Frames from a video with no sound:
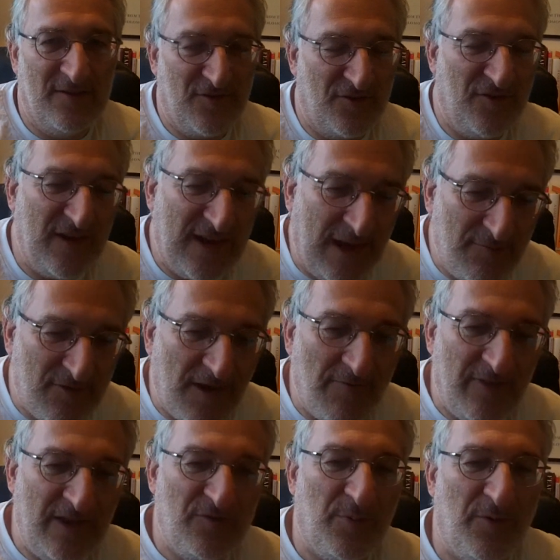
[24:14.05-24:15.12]
So she keeps
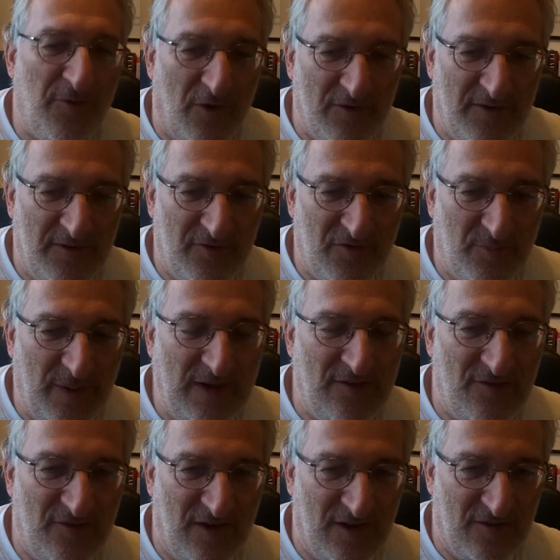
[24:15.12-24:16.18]
giving these provocative
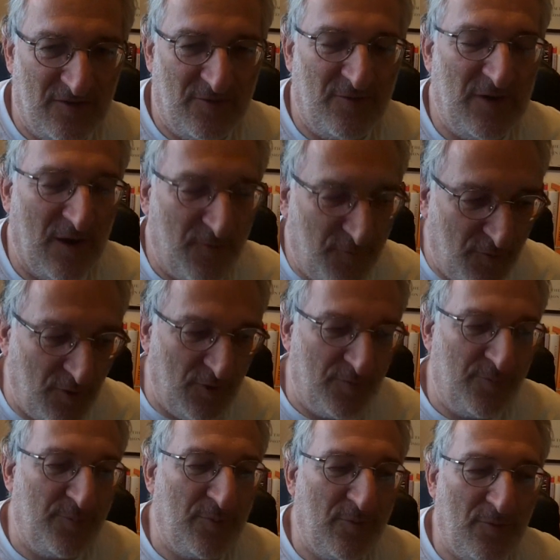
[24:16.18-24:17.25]
speeches, you know, full
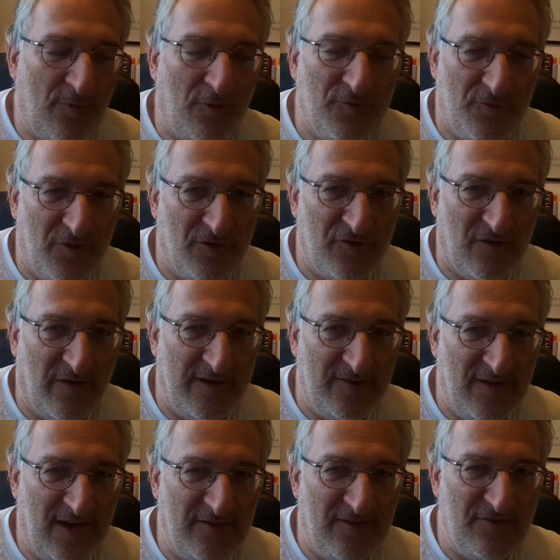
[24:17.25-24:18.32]
of controversial
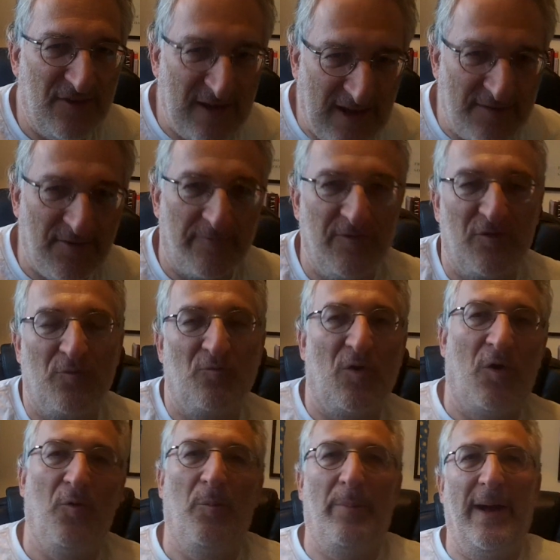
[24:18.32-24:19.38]
ideas, and she keeps having to
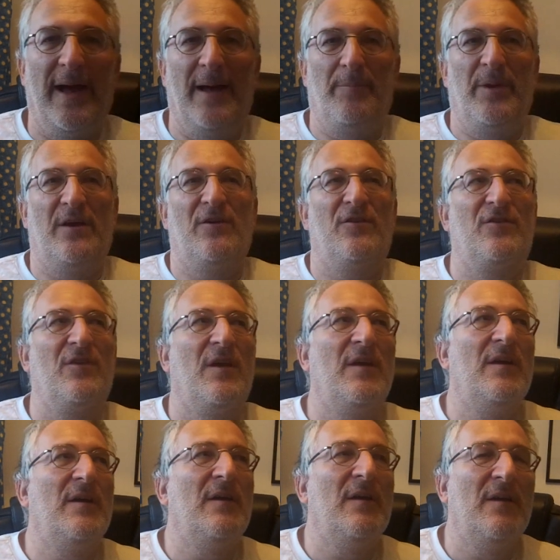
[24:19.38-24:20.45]
roll back because
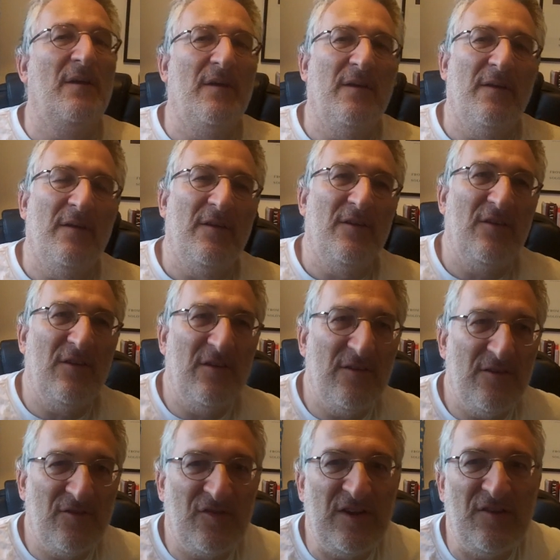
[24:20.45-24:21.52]

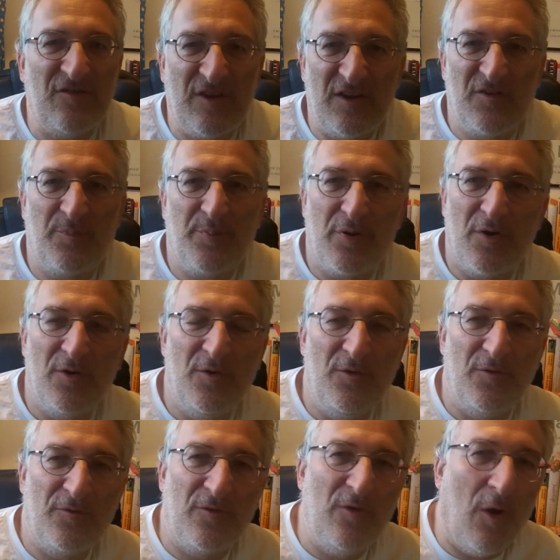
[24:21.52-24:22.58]
she's
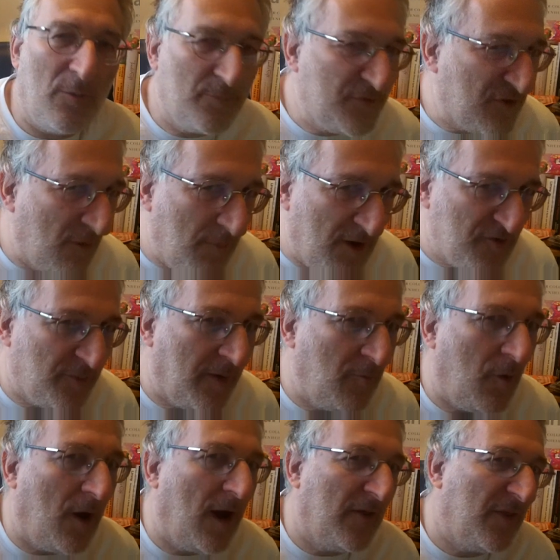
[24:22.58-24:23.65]
disproved, not so much by
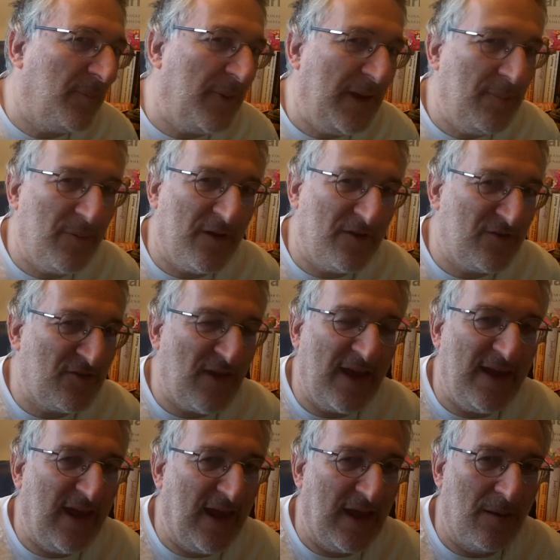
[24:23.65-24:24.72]
what other people are
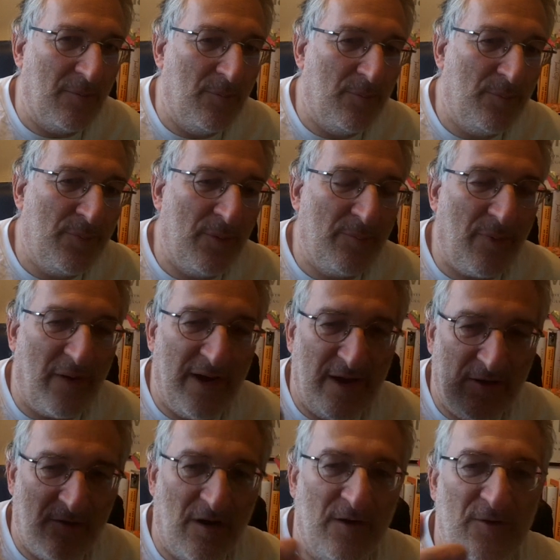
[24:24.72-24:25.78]
saying, but by
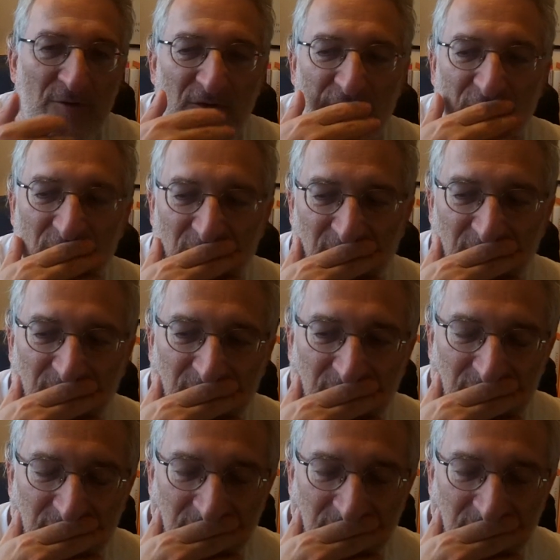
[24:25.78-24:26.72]
her own sort of